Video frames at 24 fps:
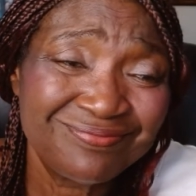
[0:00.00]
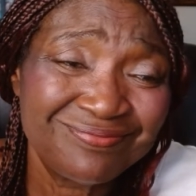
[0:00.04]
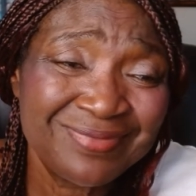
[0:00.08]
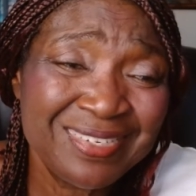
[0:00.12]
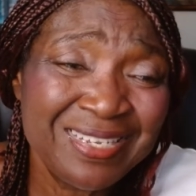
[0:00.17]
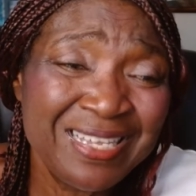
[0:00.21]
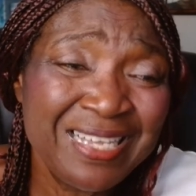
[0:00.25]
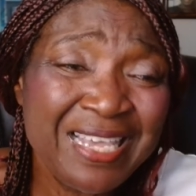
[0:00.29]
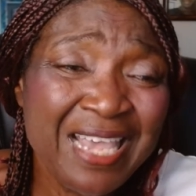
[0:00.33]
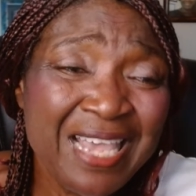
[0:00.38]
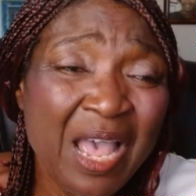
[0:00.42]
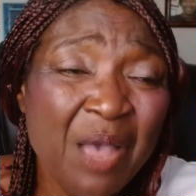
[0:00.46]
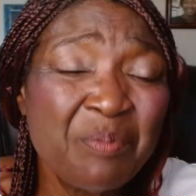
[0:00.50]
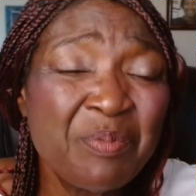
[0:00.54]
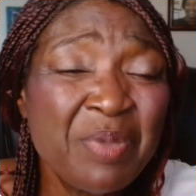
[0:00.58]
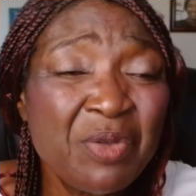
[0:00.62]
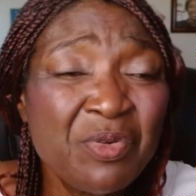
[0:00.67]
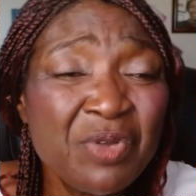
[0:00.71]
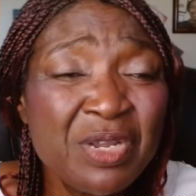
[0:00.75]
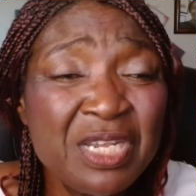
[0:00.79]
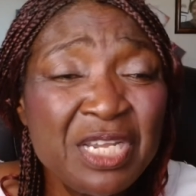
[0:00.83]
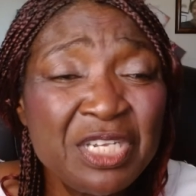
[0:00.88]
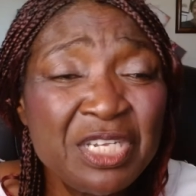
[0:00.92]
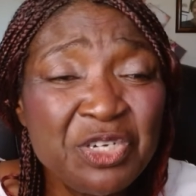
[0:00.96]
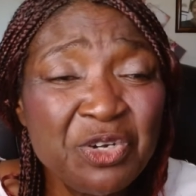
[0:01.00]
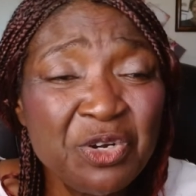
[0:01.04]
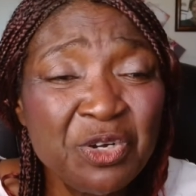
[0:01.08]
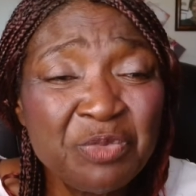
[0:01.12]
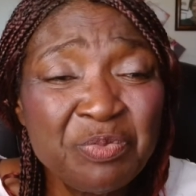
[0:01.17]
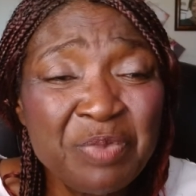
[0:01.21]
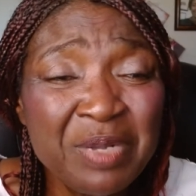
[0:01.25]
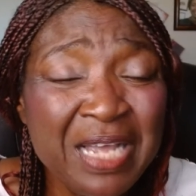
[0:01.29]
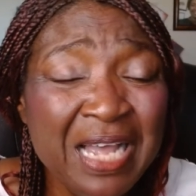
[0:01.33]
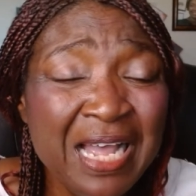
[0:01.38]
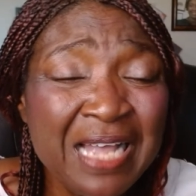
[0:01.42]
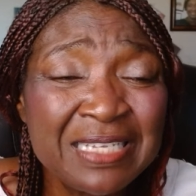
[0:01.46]
he can't bury in the church
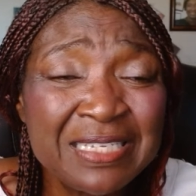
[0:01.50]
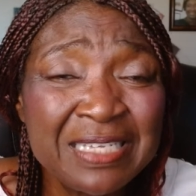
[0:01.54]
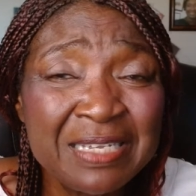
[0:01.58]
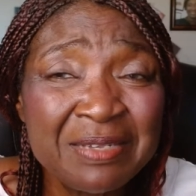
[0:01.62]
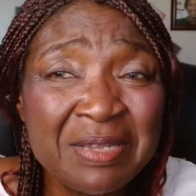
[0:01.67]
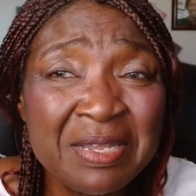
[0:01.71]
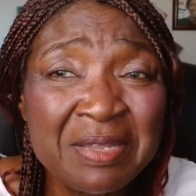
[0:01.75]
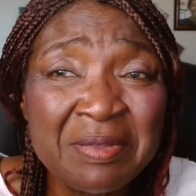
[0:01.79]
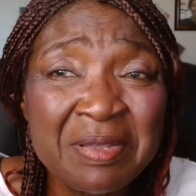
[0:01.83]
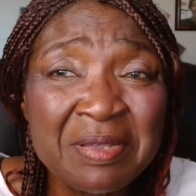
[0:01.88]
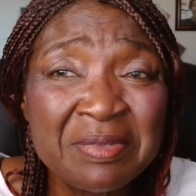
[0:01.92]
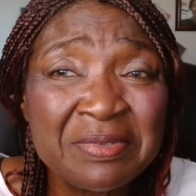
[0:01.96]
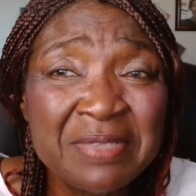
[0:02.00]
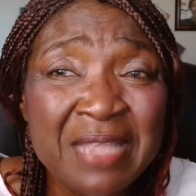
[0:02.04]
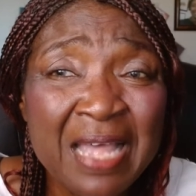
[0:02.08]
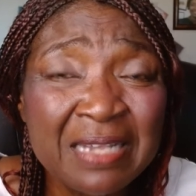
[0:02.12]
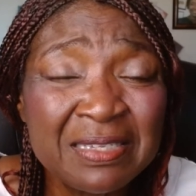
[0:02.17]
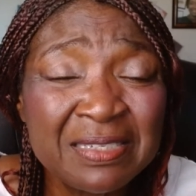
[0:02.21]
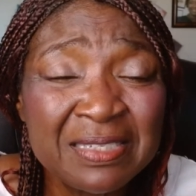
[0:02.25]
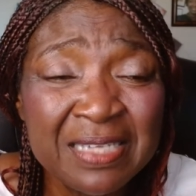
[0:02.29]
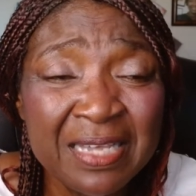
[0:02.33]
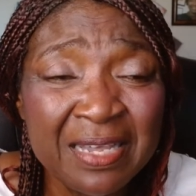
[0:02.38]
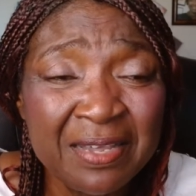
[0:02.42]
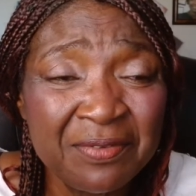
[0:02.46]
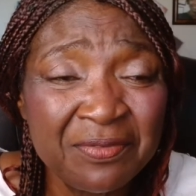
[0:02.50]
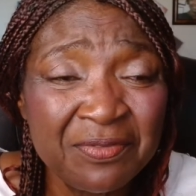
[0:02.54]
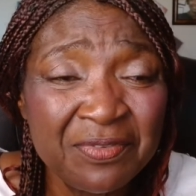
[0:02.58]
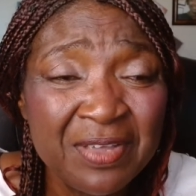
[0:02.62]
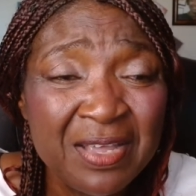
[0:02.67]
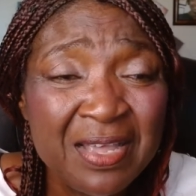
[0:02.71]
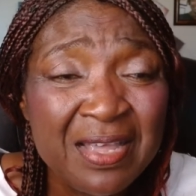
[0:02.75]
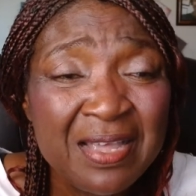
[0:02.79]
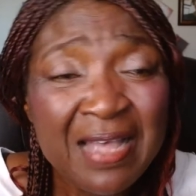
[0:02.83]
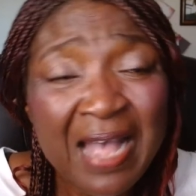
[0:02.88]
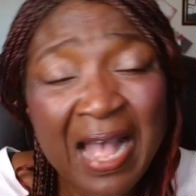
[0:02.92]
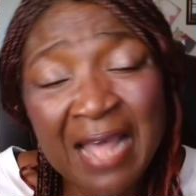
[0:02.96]
because it is not saved.
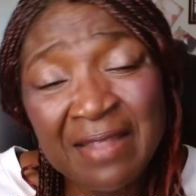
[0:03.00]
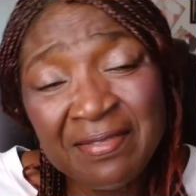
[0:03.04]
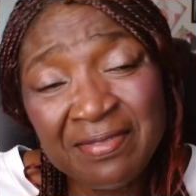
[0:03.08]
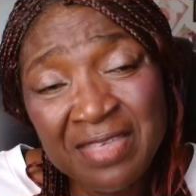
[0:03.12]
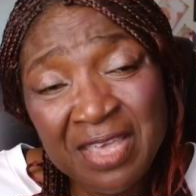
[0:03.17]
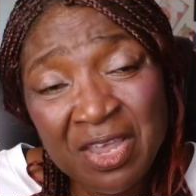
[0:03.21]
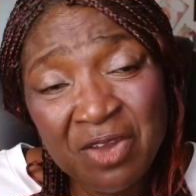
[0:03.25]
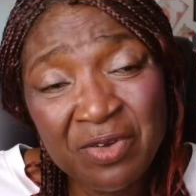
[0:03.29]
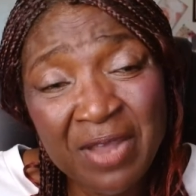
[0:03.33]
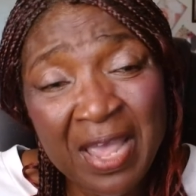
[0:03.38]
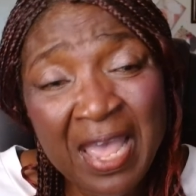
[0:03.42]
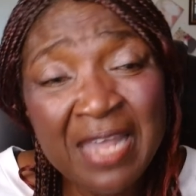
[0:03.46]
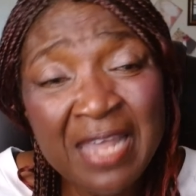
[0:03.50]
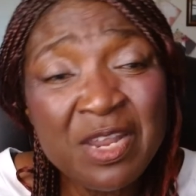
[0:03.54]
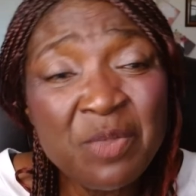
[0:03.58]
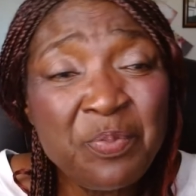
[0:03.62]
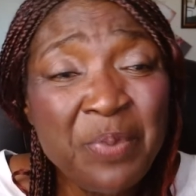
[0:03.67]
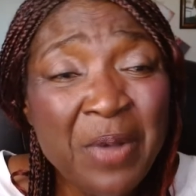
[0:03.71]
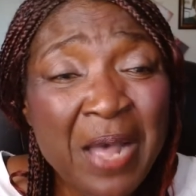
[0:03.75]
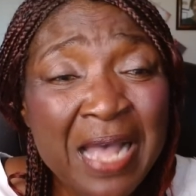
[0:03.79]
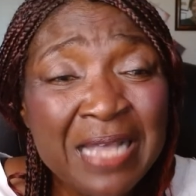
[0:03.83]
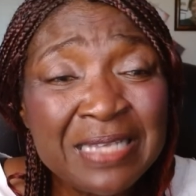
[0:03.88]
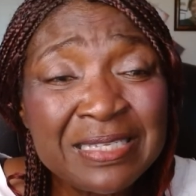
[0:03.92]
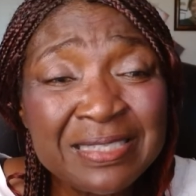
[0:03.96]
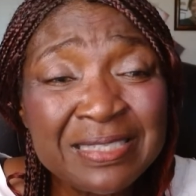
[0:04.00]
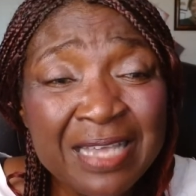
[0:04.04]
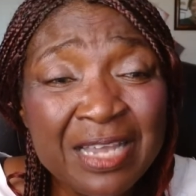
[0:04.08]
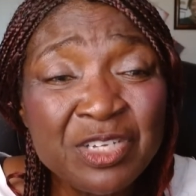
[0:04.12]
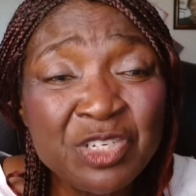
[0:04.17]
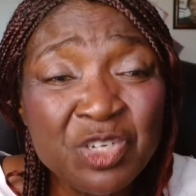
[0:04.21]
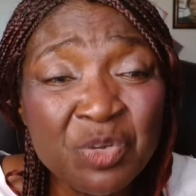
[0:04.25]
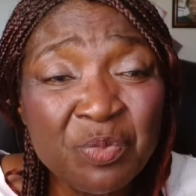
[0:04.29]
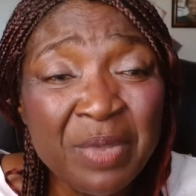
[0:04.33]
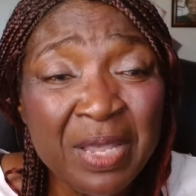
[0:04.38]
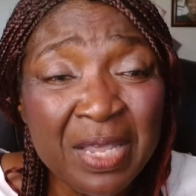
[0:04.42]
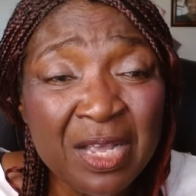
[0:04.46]
And there, any pastor in
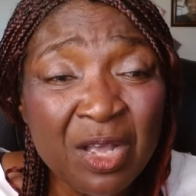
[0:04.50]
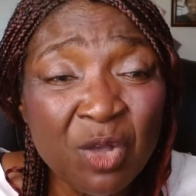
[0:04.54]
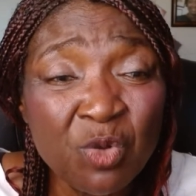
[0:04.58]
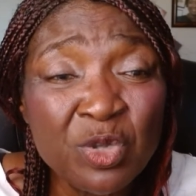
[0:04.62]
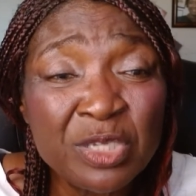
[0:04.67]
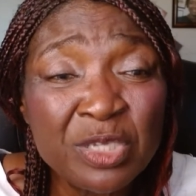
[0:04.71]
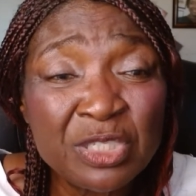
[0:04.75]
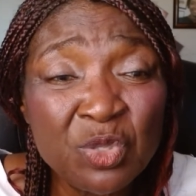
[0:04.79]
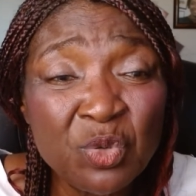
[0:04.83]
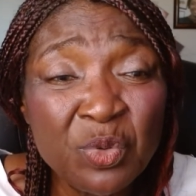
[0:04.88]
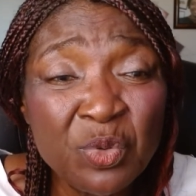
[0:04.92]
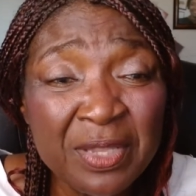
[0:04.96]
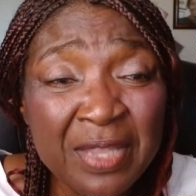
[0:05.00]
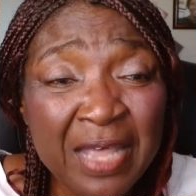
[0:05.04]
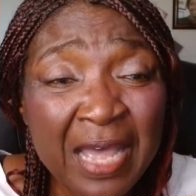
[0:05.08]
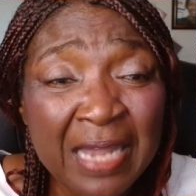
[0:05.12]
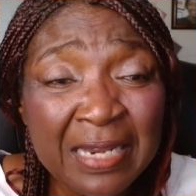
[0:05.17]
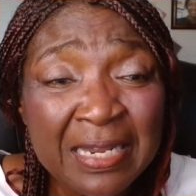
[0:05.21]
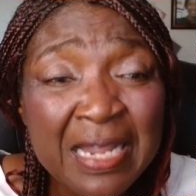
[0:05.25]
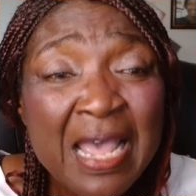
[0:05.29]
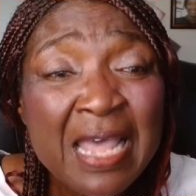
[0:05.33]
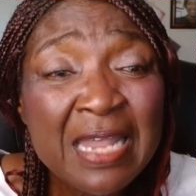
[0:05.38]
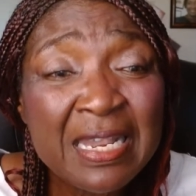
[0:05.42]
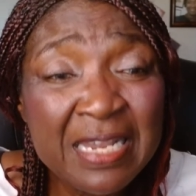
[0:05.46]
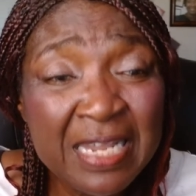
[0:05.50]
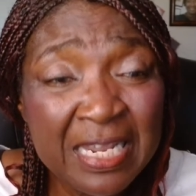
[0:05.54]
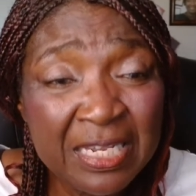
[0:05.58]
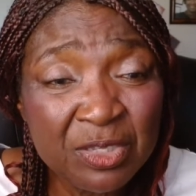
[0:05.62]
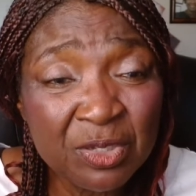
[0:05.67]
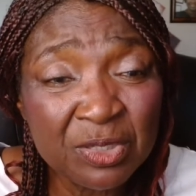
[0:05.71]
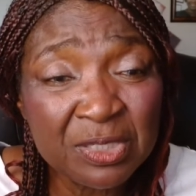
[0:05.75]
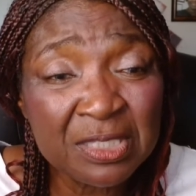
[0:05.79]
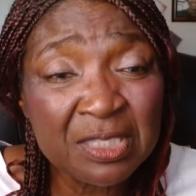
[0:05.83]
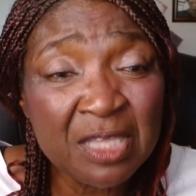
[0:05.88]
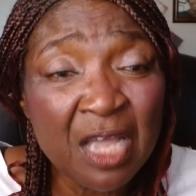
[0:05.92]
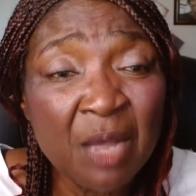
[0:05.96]
Jamaica who is doing that need
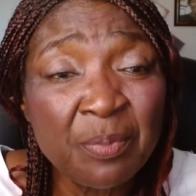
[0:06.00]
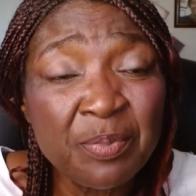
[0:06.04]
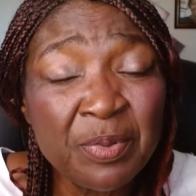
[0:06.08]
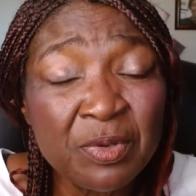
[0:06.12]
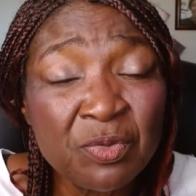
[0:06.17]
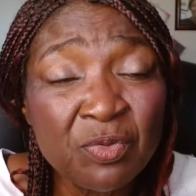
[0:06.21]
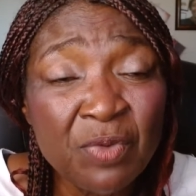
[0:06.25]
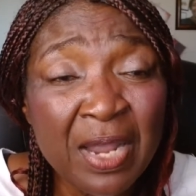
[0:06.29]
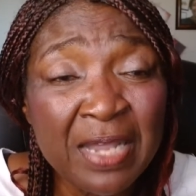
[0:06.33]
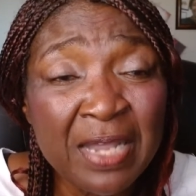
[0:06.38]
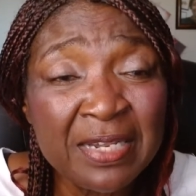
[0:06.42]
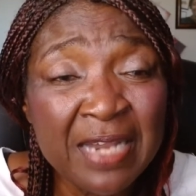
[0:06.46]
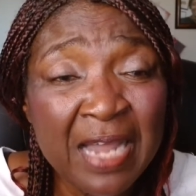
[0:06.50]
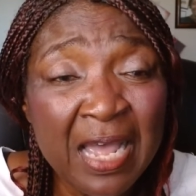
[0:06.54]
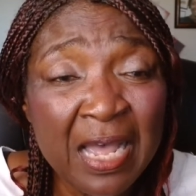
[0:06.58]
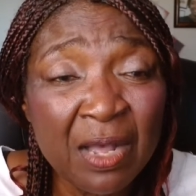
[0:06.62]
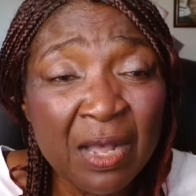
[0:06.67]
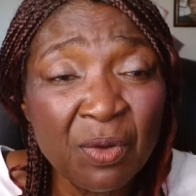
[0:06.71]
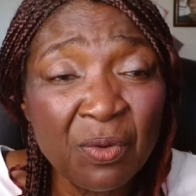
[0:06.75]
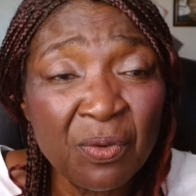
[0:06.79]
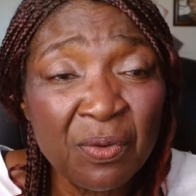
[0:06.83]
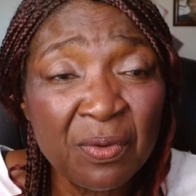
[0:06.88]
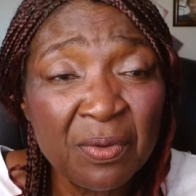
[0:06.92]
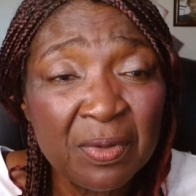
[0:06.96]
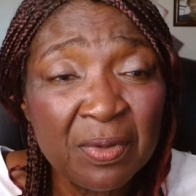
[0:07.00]
to stop it right now.